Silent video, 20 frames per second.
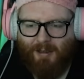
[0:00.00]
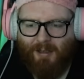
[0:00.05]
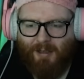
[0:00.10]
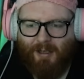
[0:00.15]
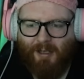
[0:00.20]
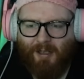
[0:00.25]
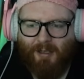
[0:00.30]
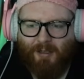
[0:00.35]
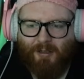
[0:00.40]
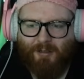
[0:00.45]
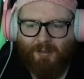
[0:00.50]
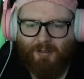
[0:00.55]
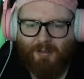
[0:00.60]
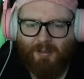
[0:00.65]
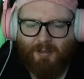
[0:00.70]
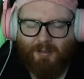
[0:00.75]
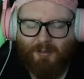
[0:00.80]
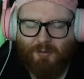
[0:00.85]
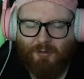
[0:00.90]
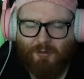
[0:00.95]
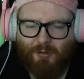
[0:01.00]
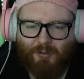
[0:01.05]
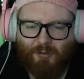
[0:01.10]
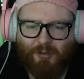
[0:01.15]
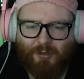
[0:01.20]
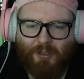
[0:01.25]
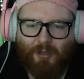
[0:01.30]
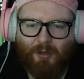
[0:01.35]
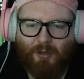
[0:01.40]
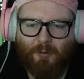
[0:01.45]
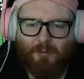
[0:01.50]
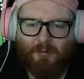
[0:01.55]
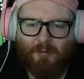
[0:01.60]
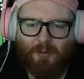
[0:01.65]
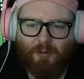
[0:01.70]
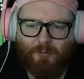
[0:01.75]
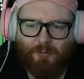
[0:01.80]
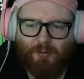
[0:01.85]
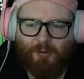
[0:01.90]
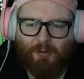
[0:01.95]
Thing is, does it
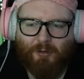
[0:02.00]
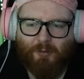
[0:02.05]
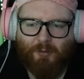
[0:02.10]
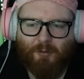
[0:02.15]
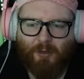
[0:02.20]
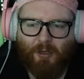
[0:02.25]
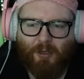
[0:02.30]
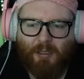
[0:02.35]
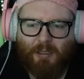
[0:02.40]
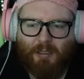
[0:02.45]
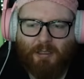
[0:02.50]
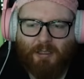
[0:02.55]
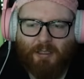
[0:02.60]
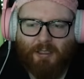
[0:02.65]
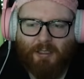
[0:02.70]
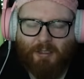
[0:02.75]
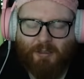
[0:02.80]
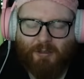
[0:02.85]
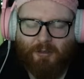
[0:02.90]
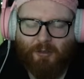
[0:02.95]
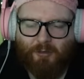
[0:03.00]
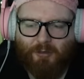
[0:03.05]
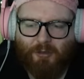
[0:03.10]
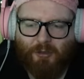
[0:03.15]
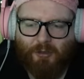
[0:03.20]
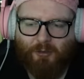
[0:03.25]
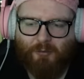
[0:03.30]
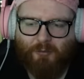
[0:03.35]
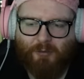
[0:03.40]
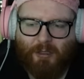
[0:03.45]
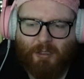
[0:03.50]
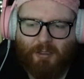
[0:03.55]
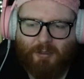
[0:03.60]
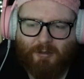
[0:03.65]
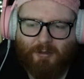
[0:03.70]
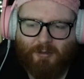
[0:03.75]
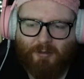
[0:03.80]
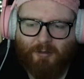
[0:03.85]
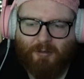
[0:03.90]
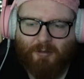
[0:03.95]
hold up to early Doctor Who
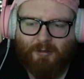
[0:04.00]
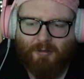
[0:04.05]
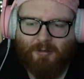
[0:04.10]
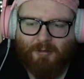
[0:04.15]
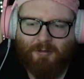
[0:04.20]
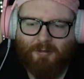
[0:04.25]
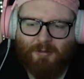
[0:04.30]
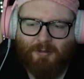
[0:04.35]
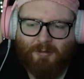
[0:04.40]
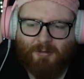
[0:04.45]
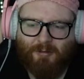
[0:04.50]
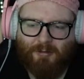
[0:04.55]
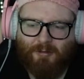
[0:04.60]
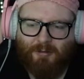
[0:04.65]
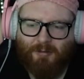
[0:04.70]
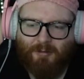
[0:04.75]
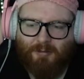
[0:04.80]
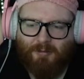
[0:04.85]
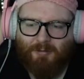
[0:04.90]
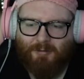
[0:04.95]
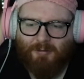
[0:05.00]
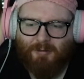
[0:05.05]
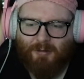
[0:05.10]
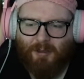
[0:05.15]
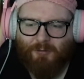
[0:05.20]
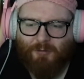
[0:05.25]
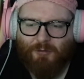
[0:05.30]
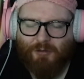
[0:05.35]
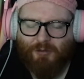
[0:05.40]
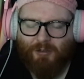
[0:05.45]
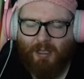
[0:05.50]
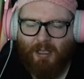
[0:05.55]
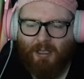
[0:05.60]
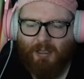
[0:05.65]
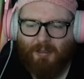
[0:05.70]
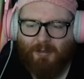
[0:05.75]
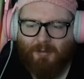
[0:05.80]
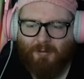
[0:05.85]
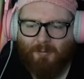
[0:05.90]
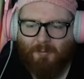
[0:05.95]
villains? Of just
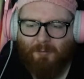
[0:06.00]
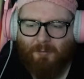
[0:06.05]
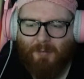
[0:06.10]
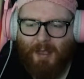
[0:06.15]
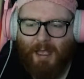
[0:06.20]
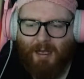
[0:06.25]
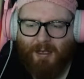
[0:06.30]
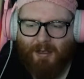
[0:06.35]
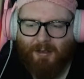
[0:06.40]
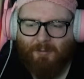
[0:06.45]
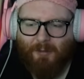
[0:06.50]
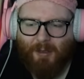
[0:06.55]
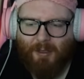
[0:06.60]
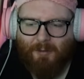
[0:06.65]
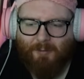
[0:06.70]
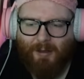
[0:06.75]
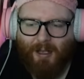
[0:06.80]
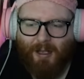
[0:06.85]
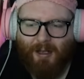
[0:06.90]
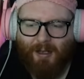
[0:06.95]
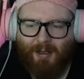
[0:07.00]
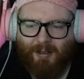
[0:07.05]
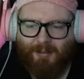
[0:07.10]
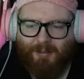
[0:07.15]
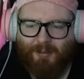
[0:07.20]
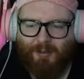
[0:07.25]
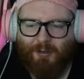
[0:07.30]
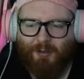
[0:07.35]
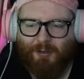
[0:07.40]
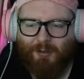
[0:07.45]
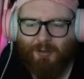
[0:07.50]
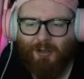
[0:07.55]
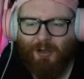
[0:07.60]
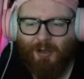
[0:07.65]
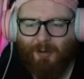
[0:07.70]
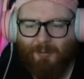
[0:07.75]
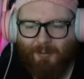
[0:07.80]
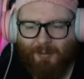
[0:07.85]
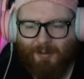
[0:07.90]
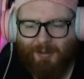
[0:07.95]
men in bin bags and
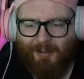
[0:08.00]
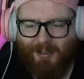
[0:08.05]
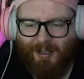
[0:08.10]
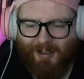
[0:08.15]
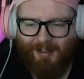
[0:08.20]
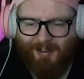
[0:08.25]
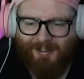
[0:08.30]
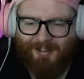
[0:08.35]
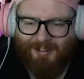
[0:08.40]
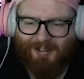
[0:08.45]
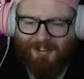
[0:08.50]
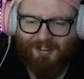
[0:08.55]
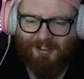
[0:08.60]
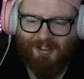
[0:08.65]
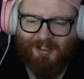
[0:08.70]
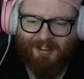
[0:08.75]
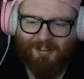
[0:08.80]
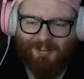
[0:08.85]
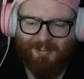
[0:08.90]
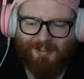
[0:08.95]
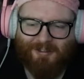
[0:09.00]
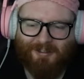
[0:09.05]
garbage cans and shit.